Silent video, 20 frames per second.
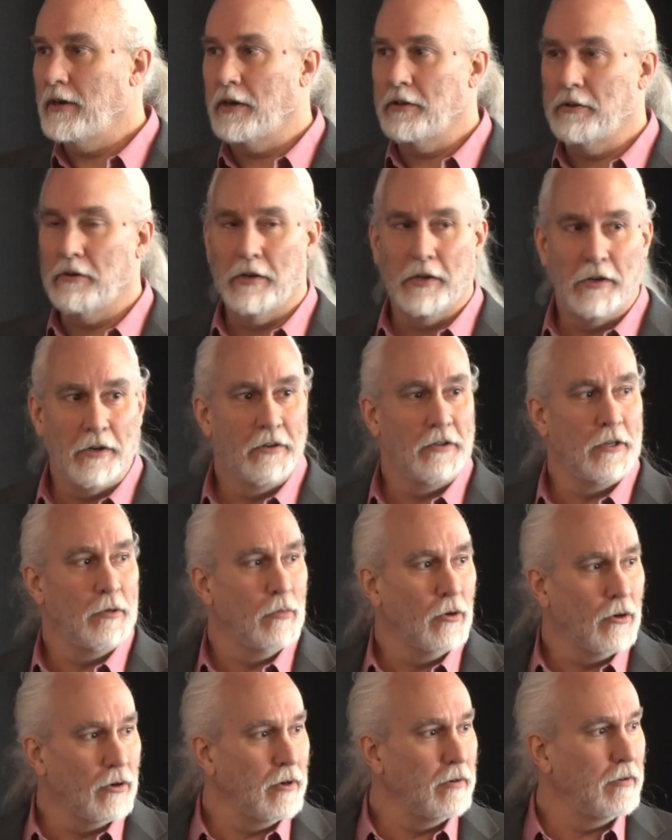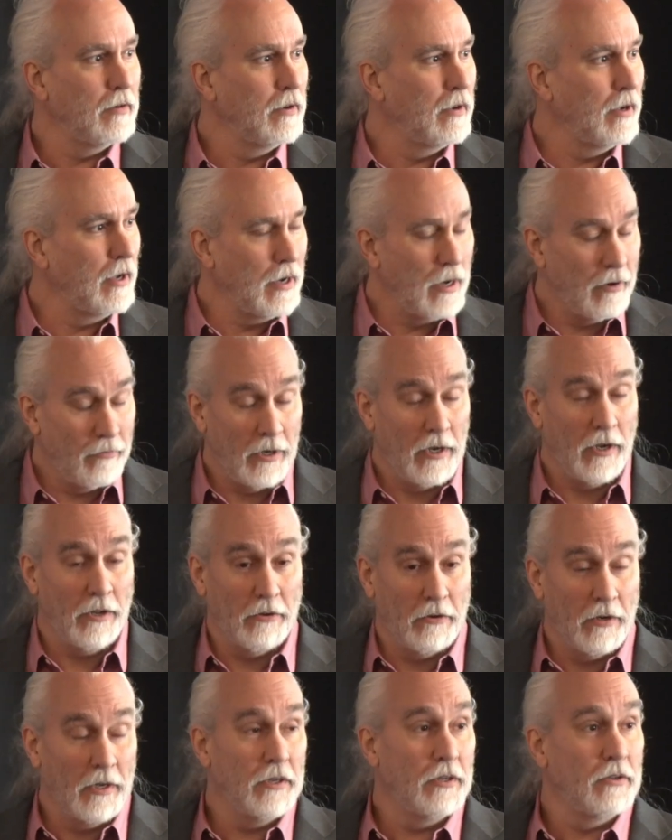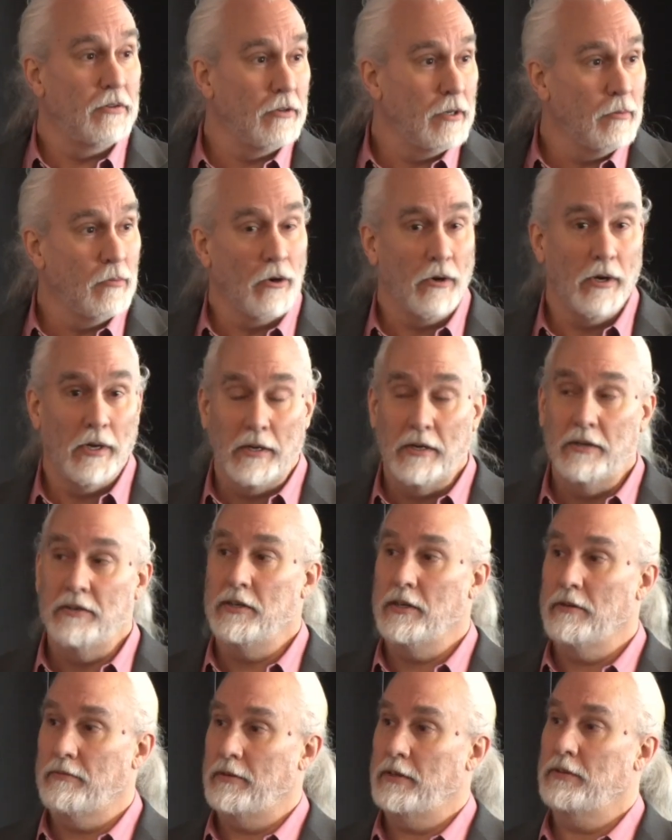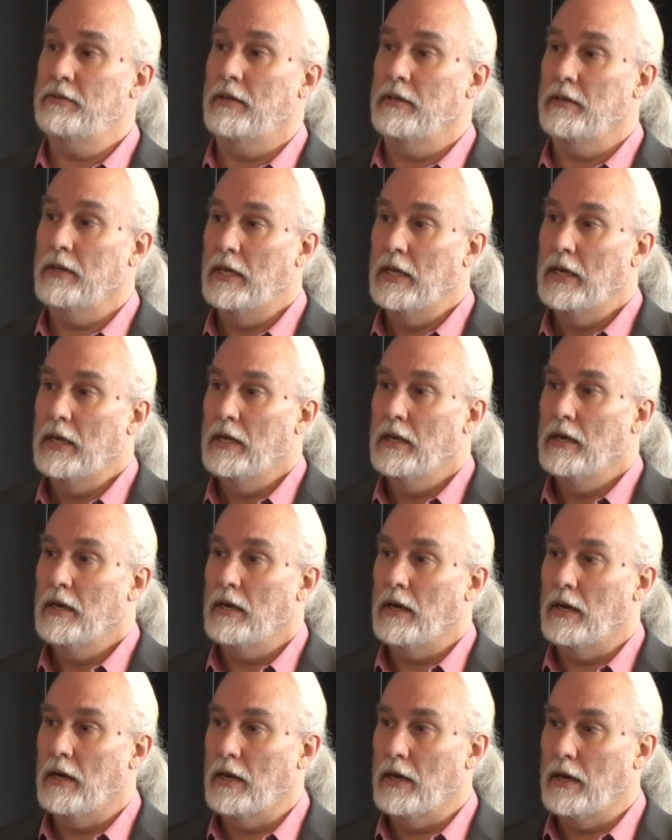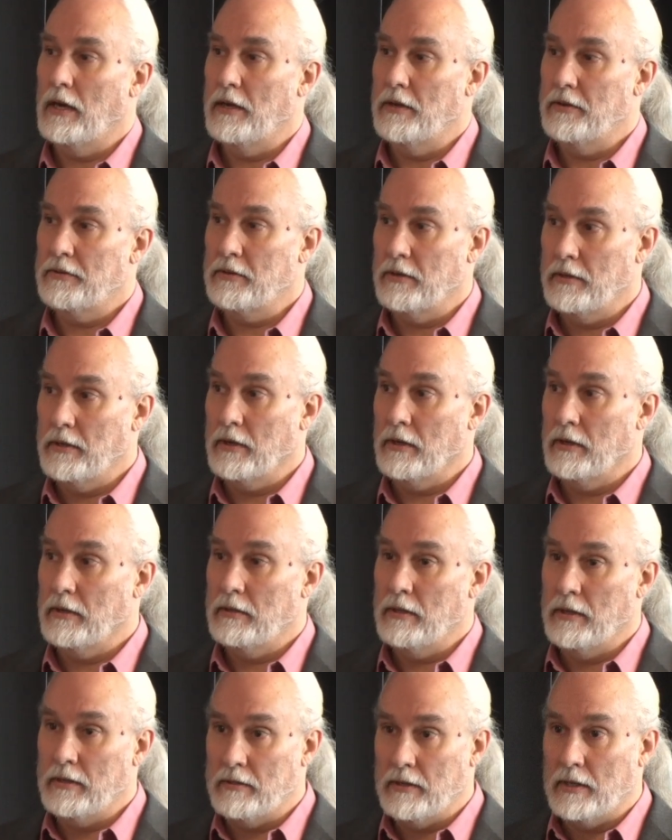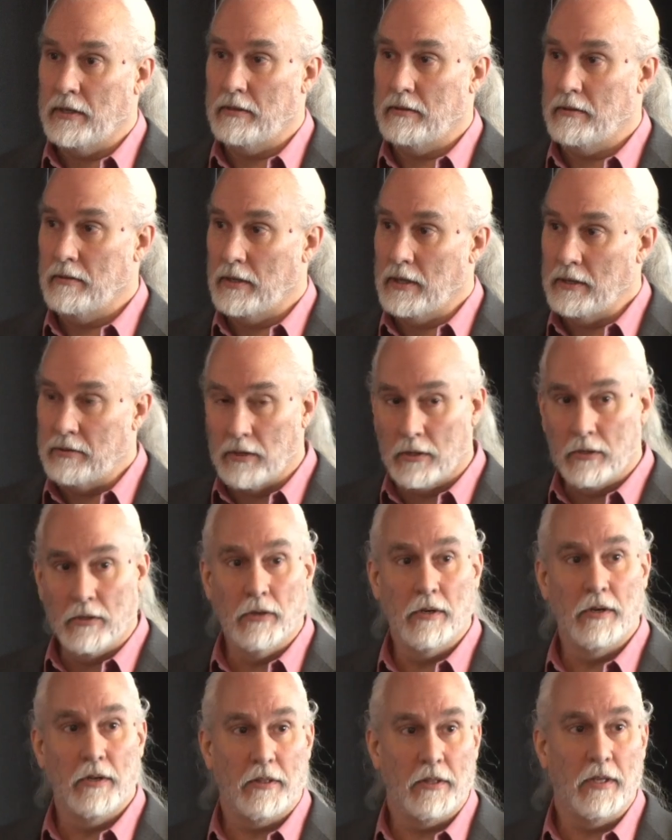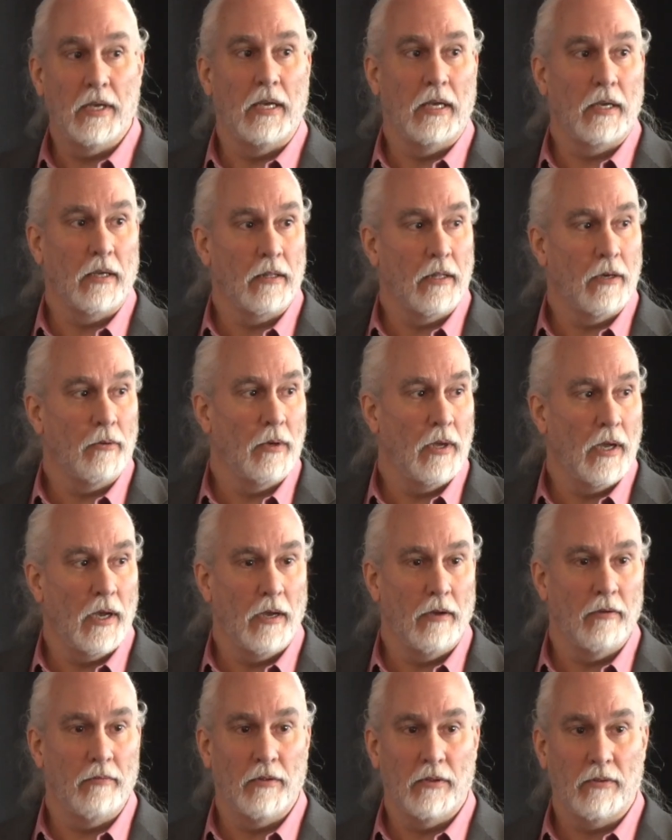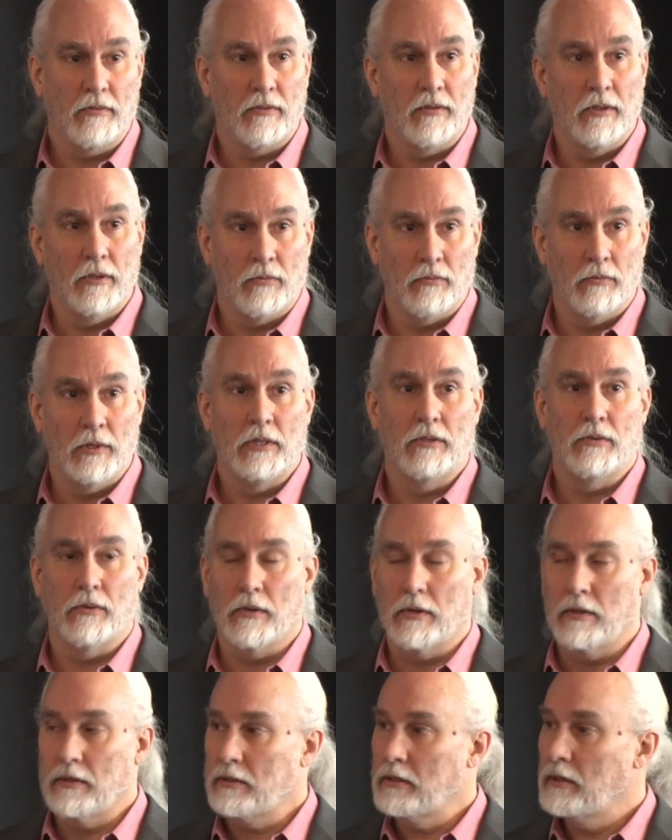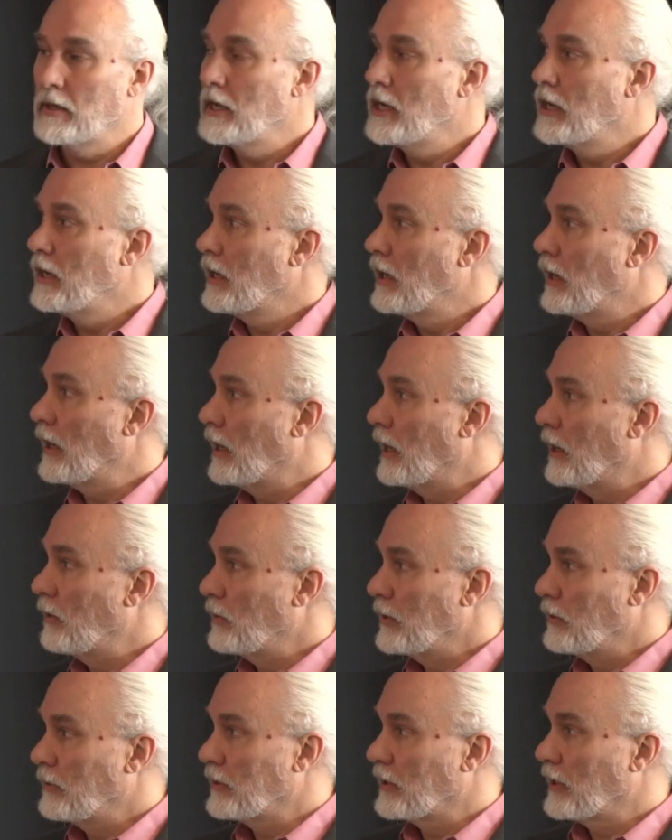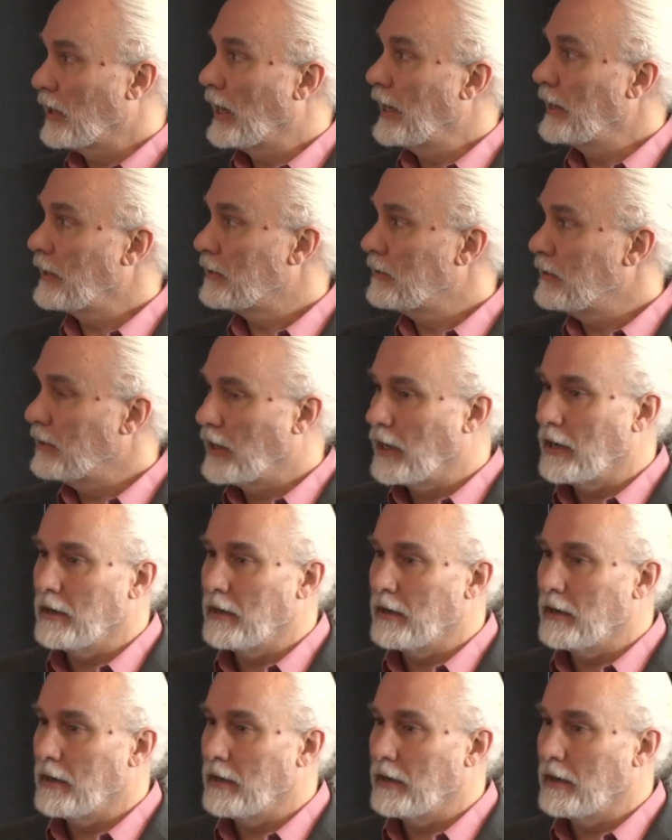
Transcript: other industry more energy efficient. So it's a good thing that we have this resource. We would like to